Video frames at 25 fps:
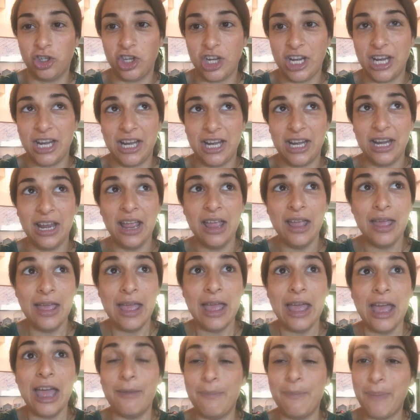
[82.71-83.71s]
she
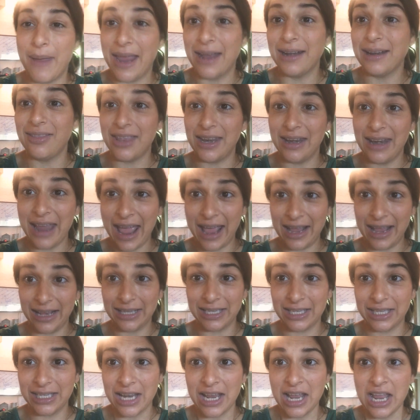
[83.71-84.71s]
abandoned the nest.